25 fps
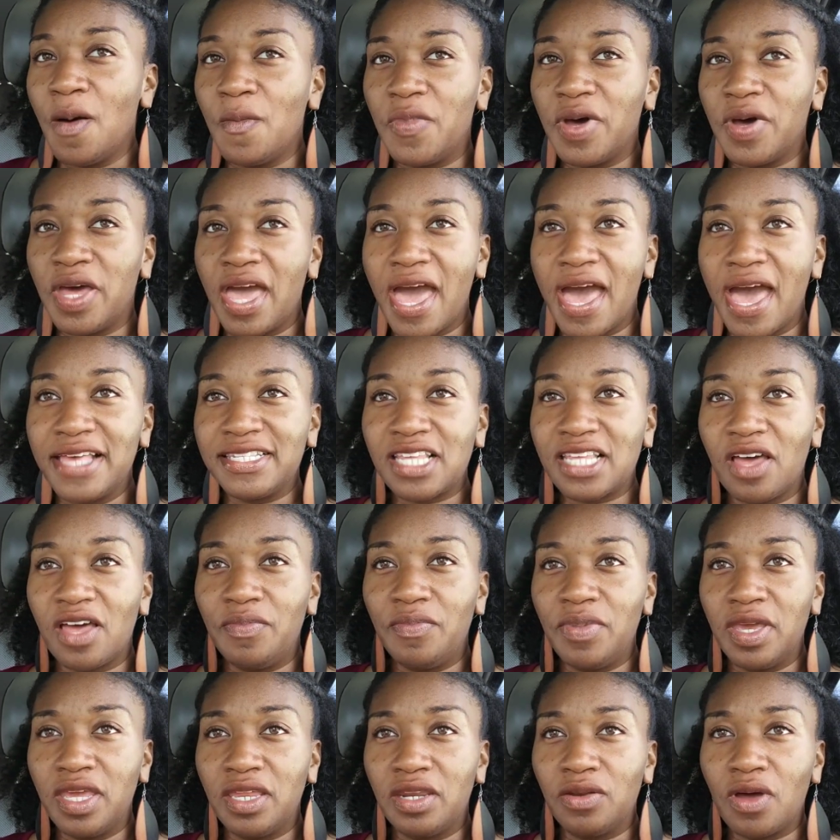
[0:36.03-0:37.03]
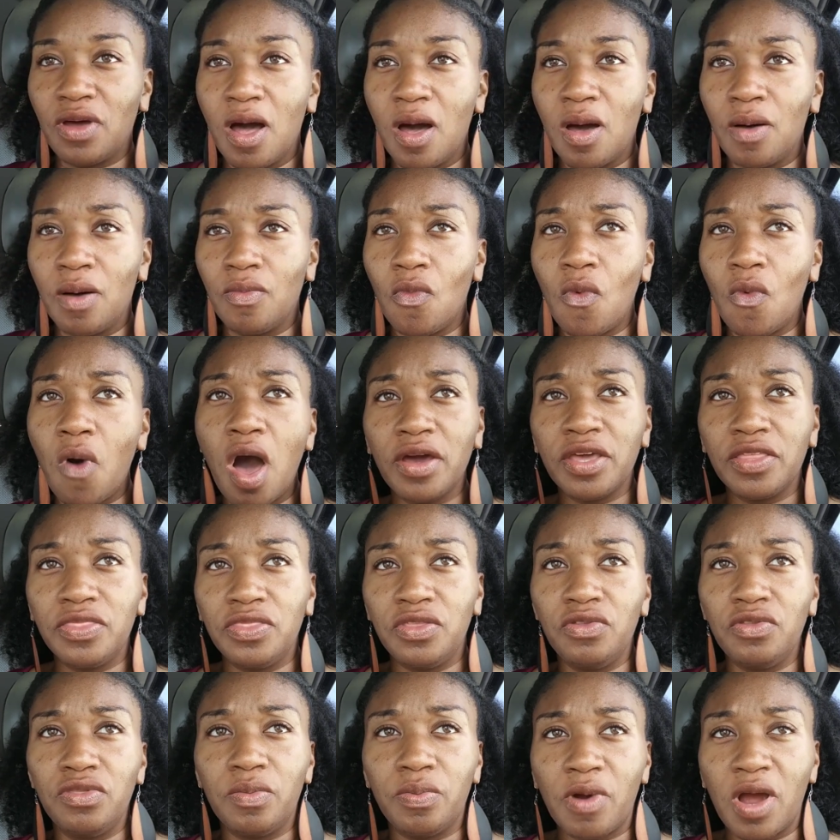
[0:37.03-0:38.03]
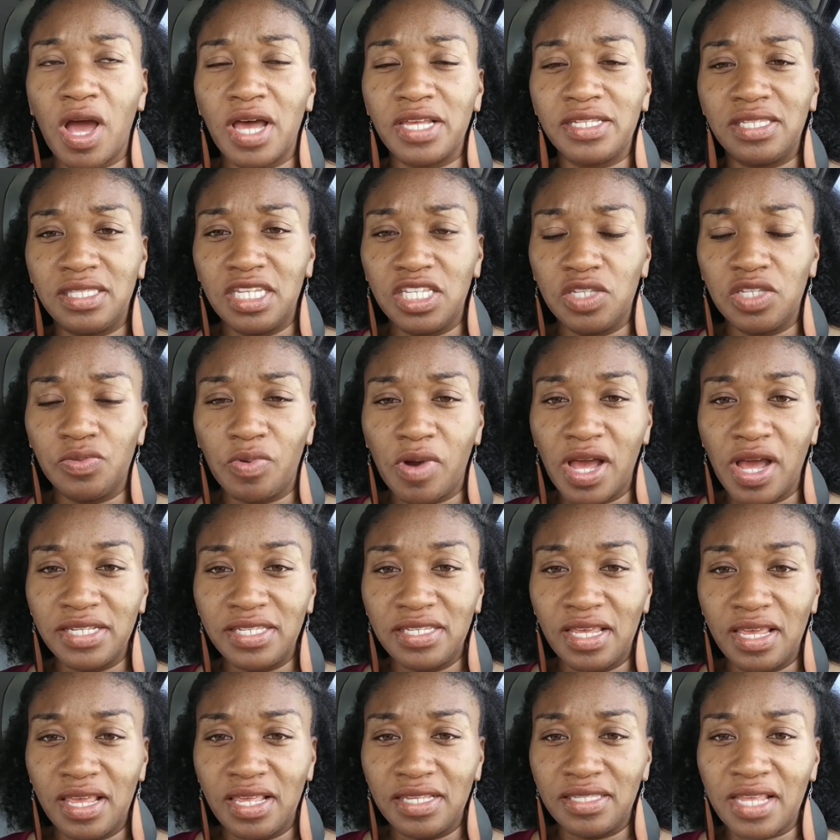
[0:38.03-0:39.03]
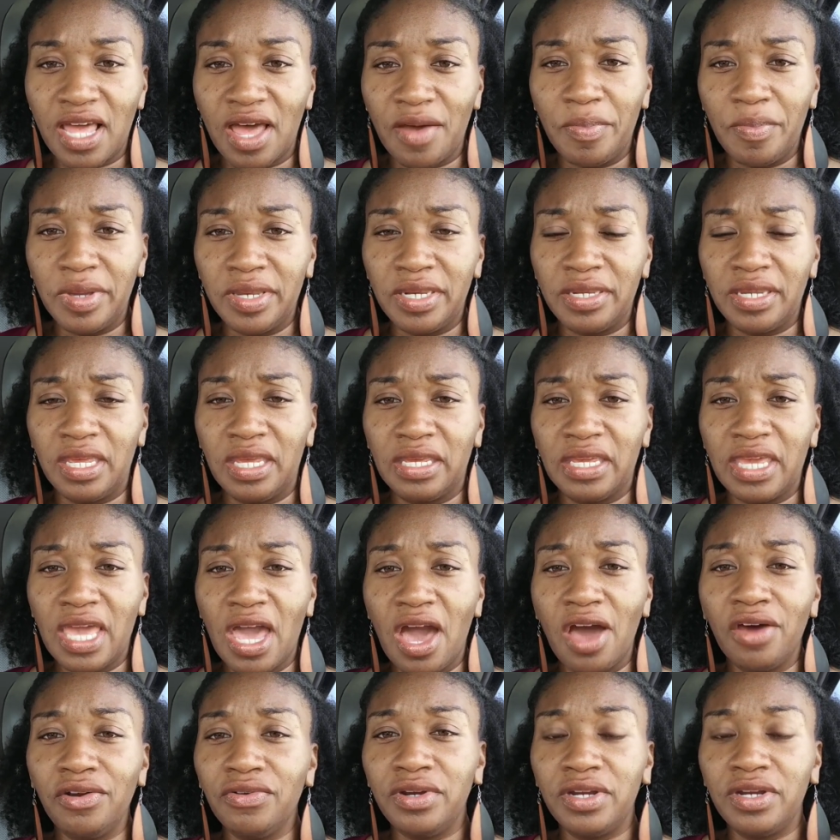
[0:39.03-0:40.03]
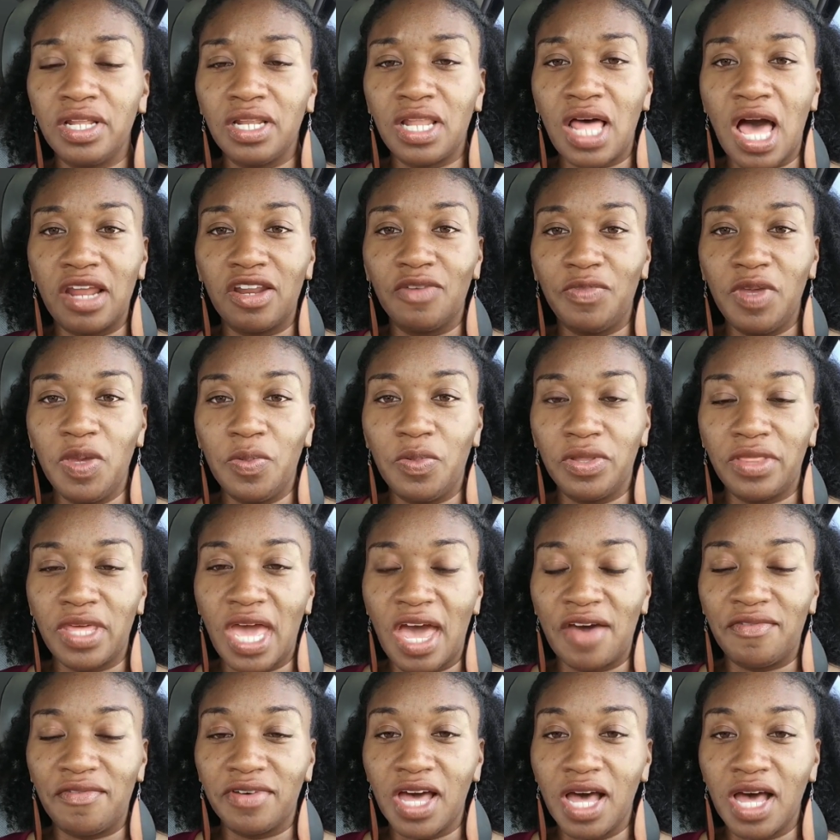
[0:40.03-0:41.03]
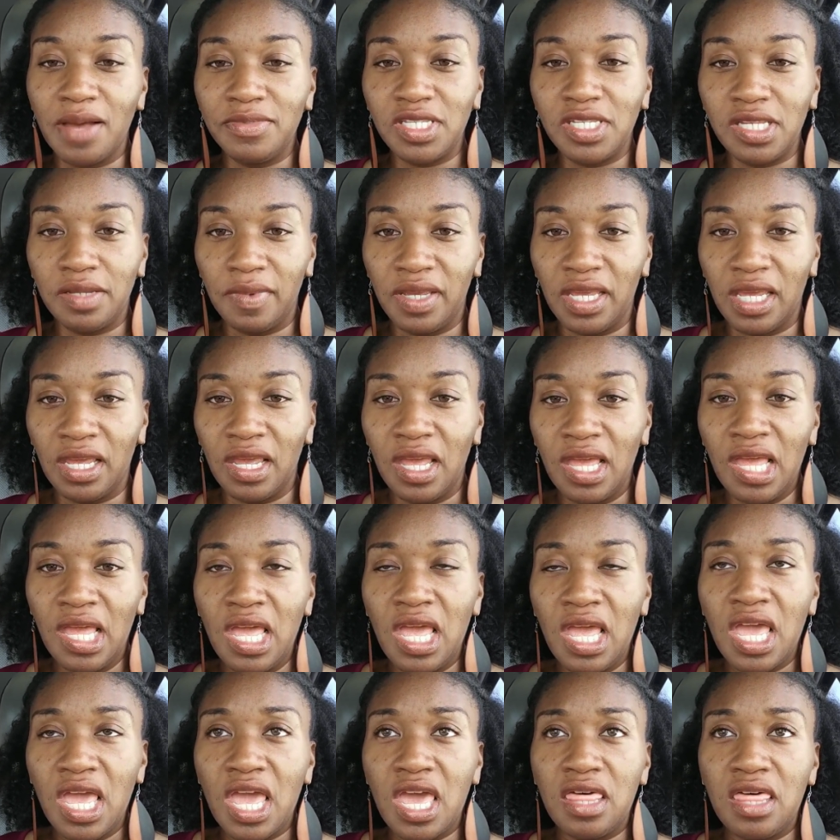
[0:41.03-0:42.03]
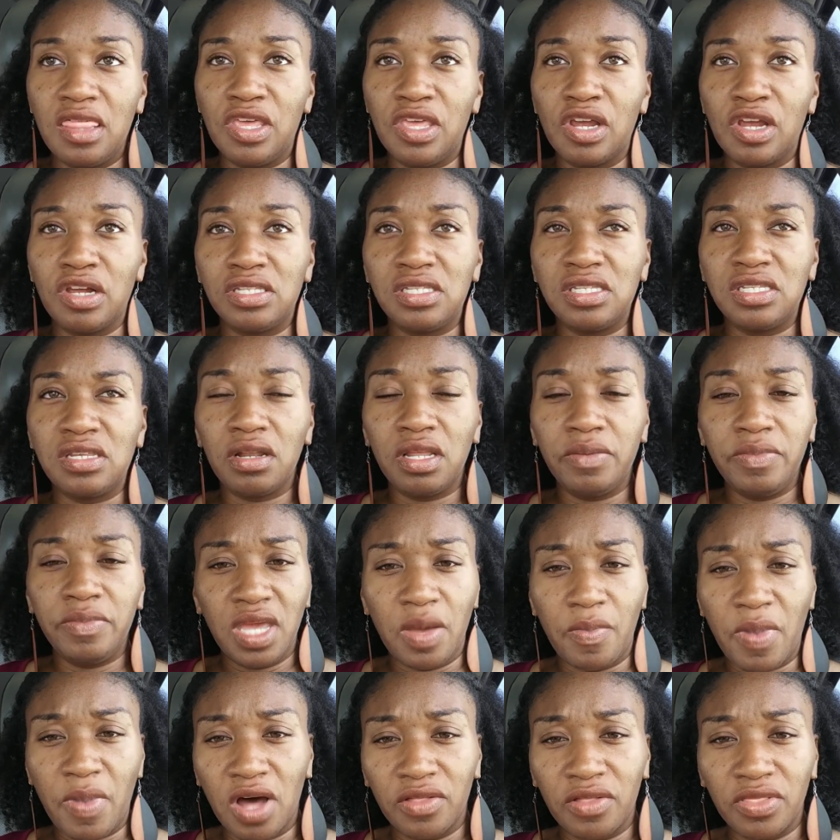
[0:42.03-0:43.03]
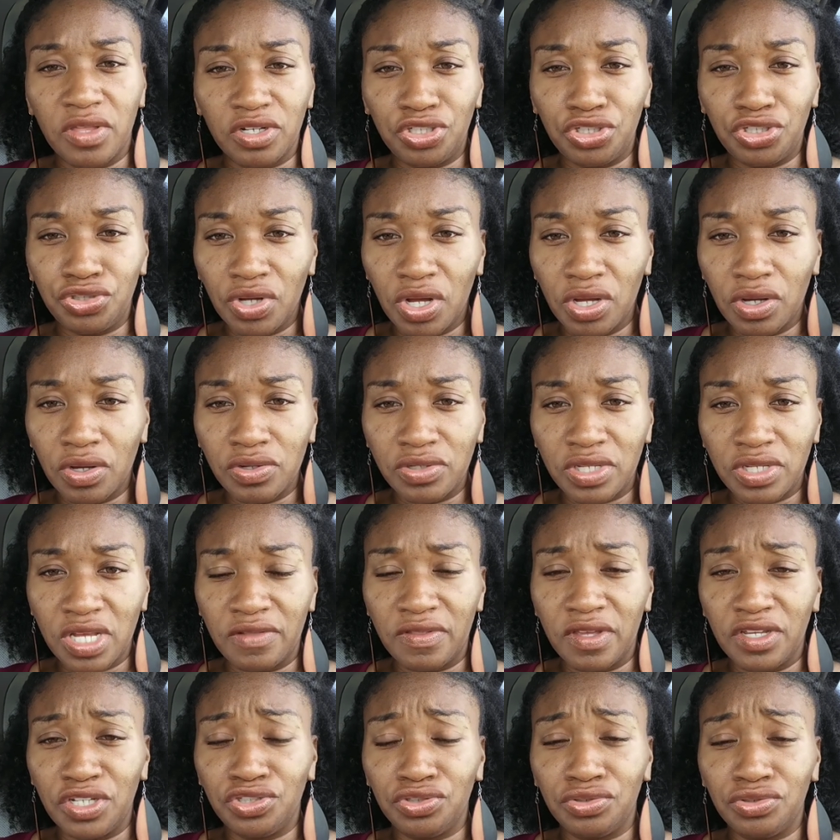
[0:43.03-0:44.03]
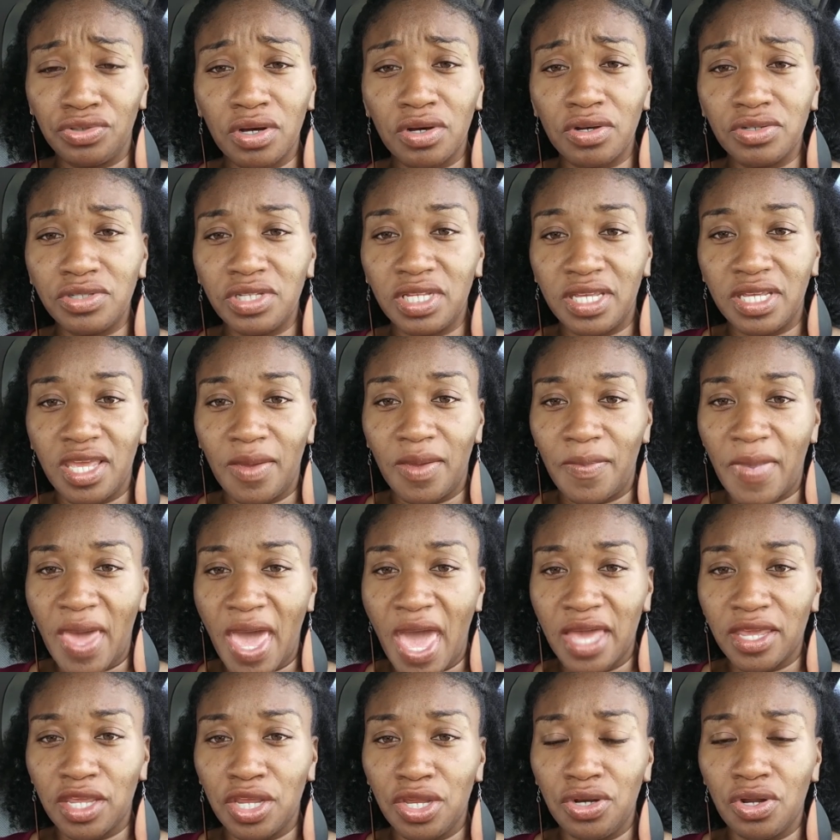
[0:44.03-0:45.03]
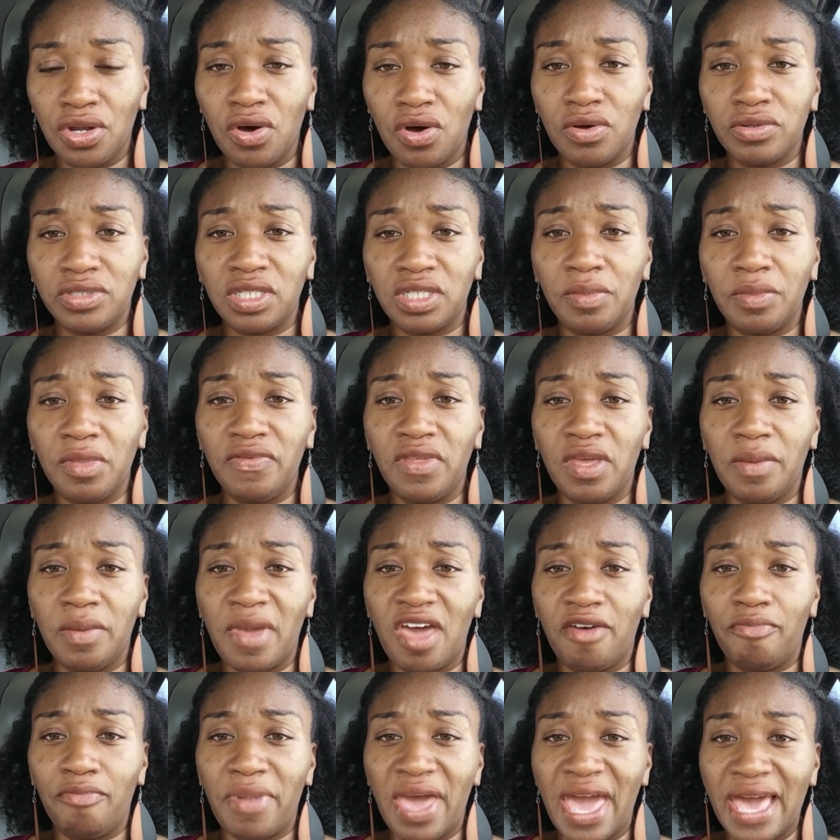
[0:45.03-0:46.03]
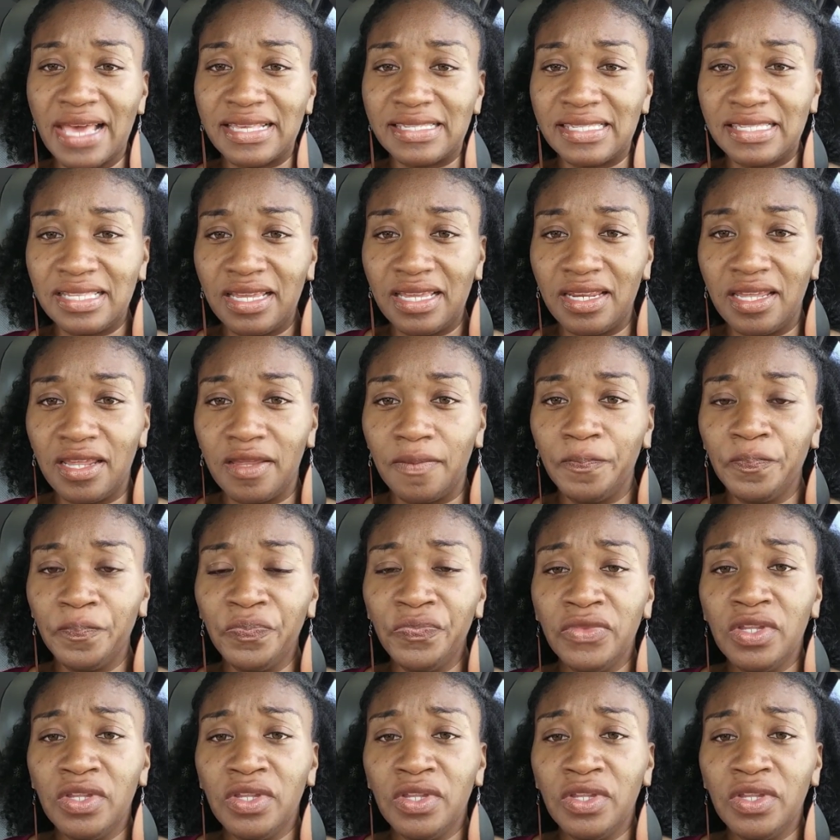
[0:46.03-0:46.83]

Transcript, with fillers: But as I've been um, walking through the process, this process, I've been encountering a lot of people that have come to me and they're telling me me about their struggles, how they struggle to get back. You know, some of them have backslidden,